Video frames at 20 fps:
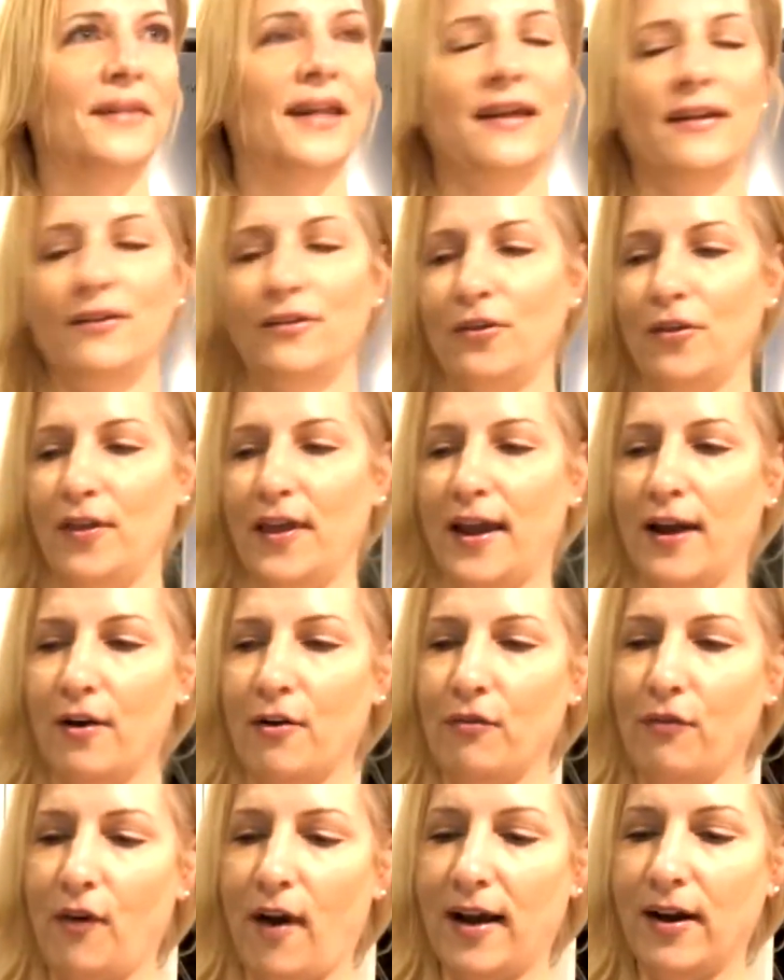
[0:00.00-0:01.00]
So the air
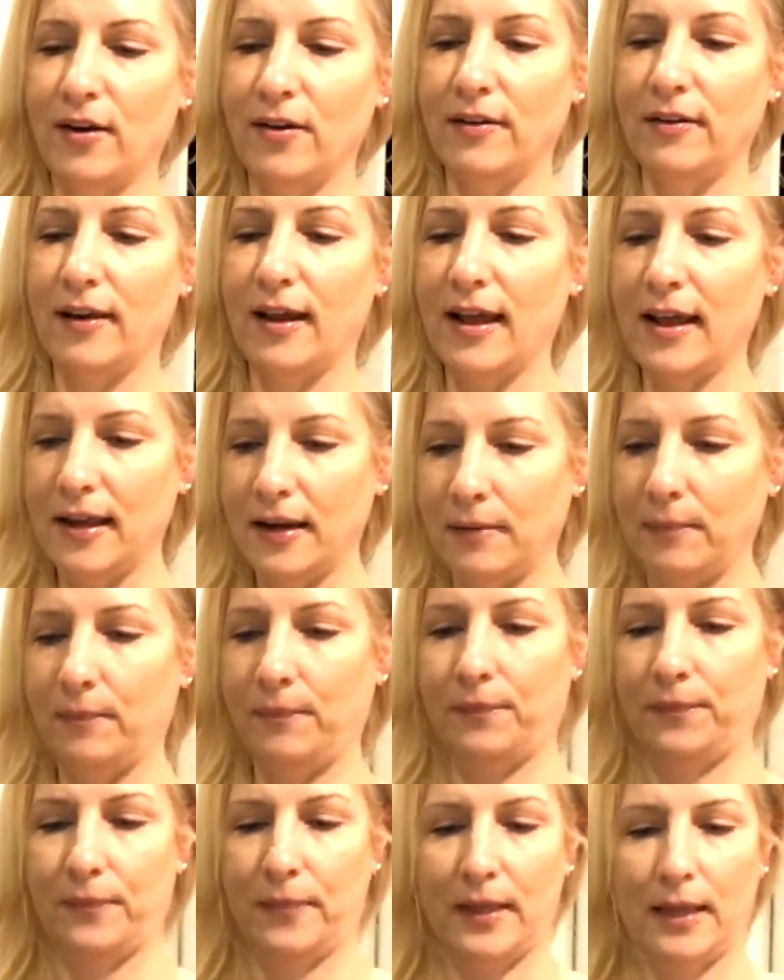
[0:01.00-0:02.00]
fryer's done.
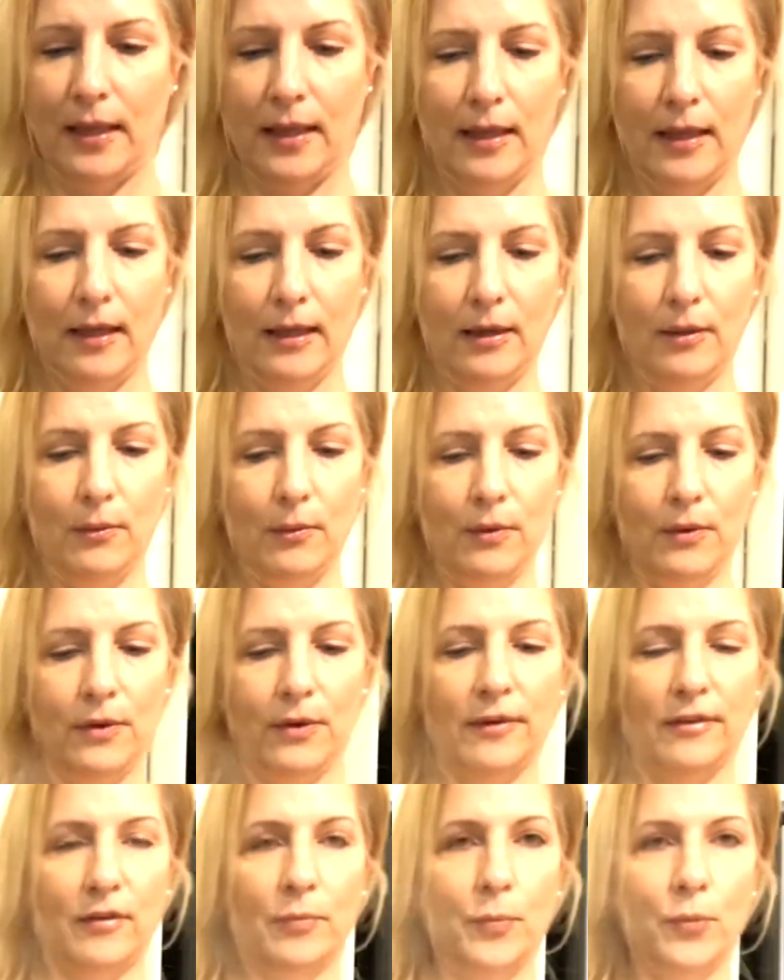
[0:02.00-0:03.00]

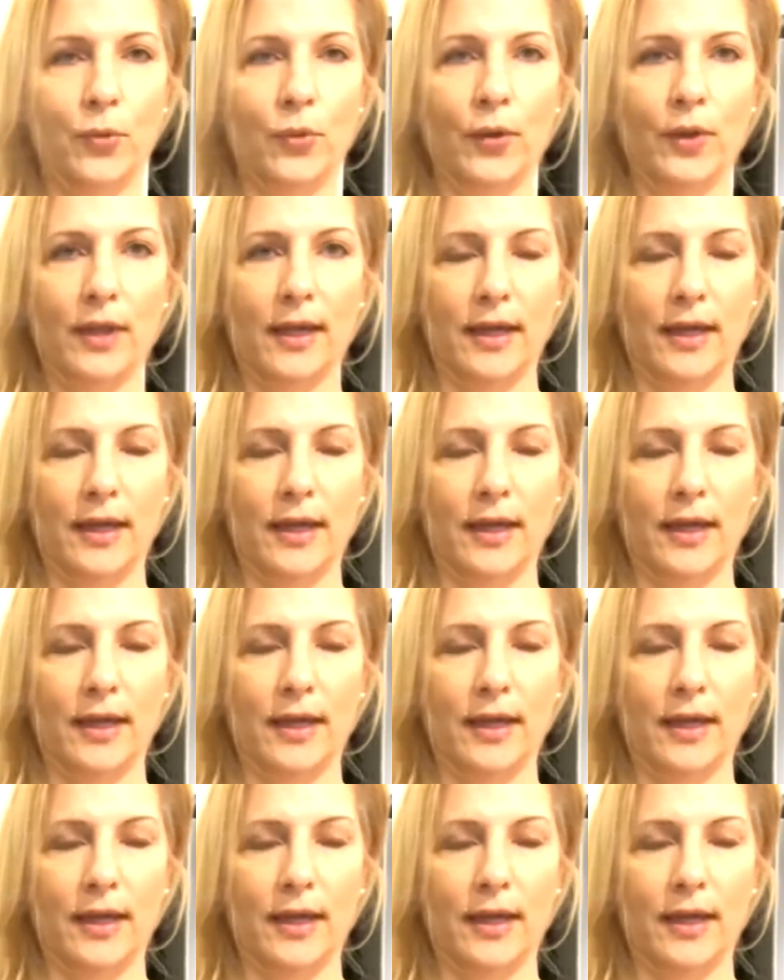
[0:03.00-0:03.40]
Let's pull it